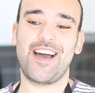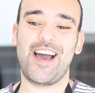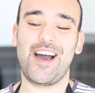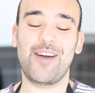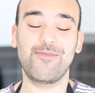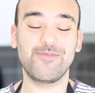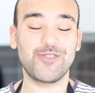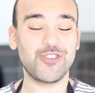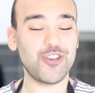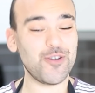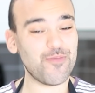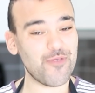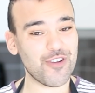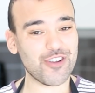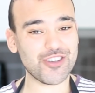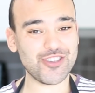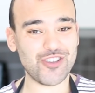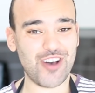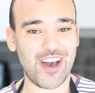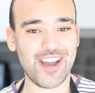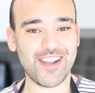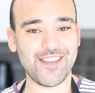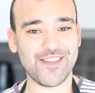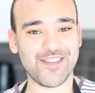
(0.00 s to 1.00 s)
I'm super
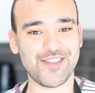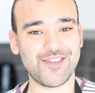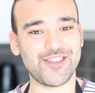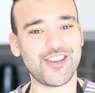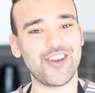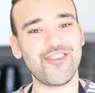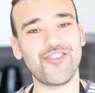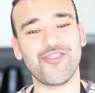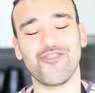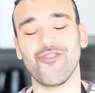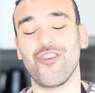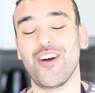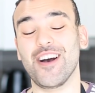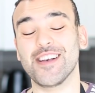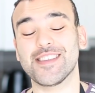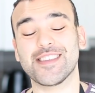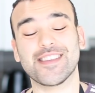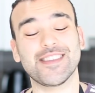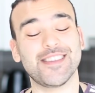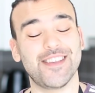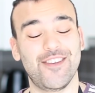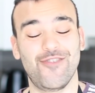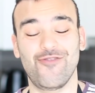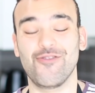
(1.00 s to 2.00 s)
excited to show you guys
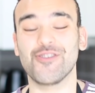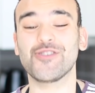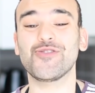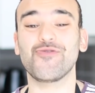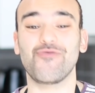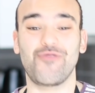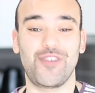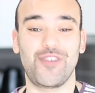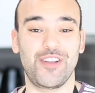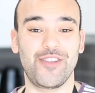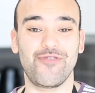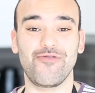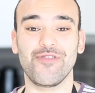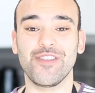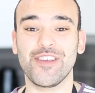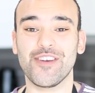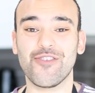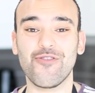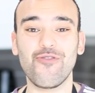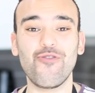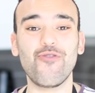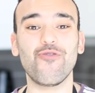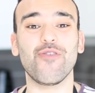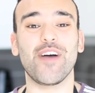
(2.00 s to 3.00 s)
because it looks really, really
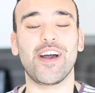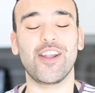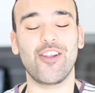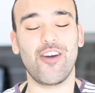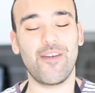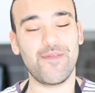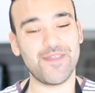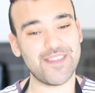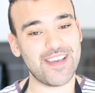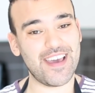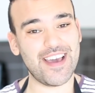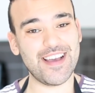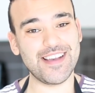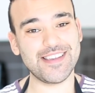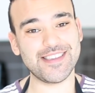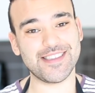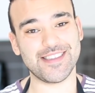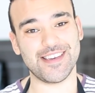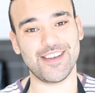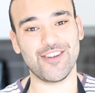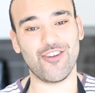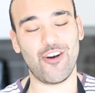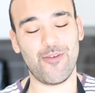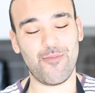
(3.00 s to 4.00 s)
cool. And I've teased
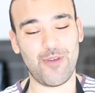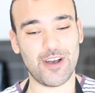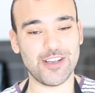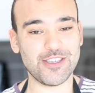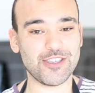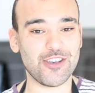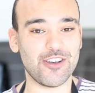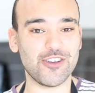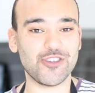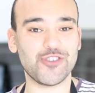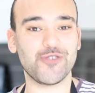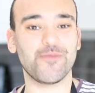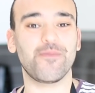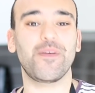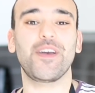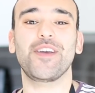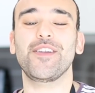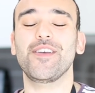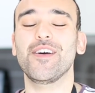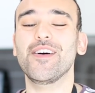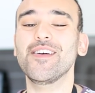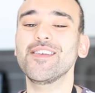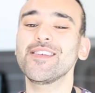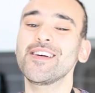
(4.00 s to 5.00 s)
it on my social
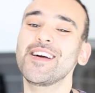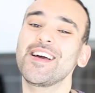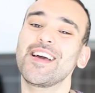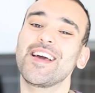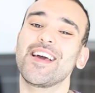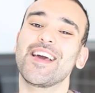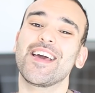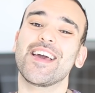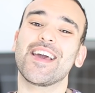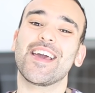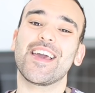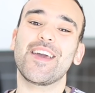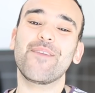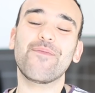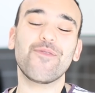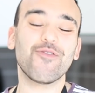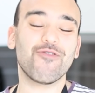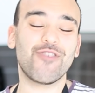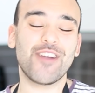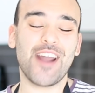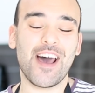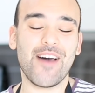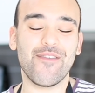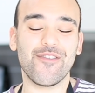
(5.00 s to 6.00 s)
media. If you
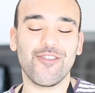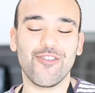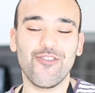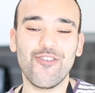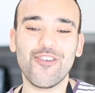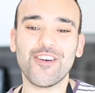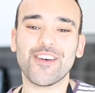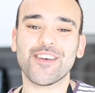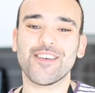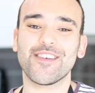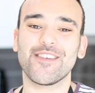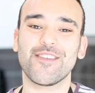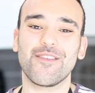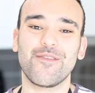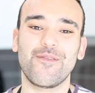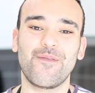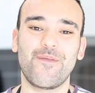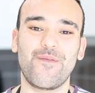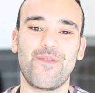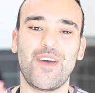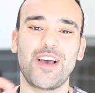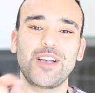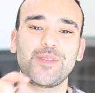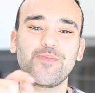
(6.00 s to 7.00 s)
want to have a look,
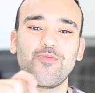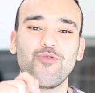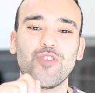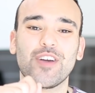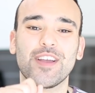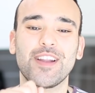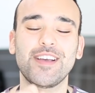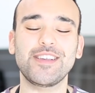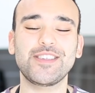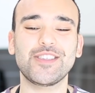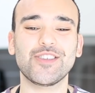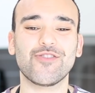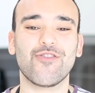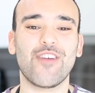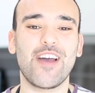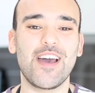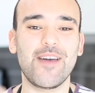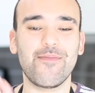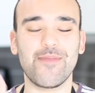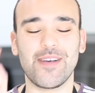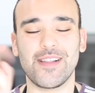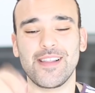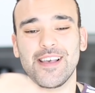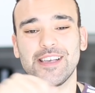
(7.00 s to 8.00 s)
Facebook and
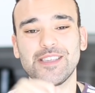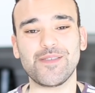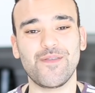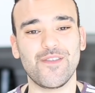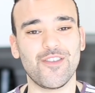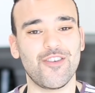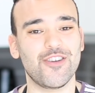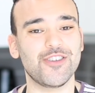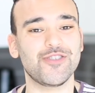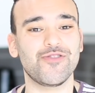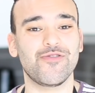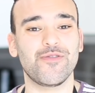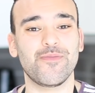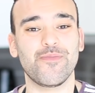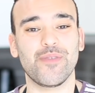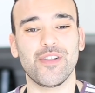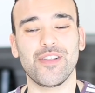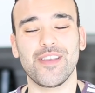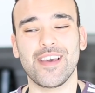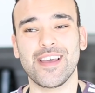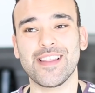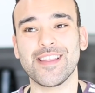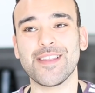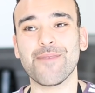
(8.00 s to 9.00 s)
Instagram, links for those are
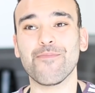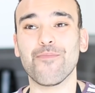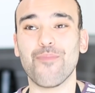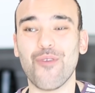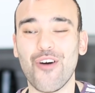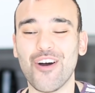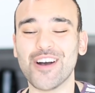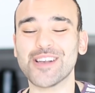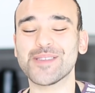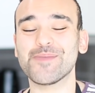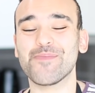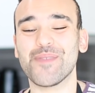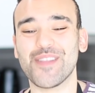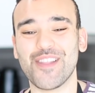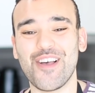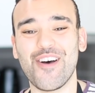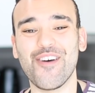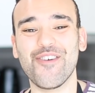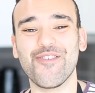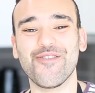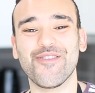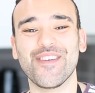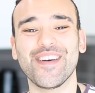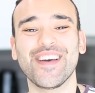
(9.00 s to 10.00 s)
in the box
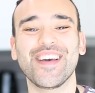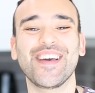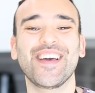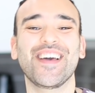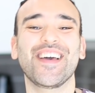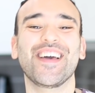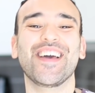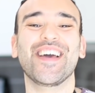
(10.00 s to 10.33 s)
below.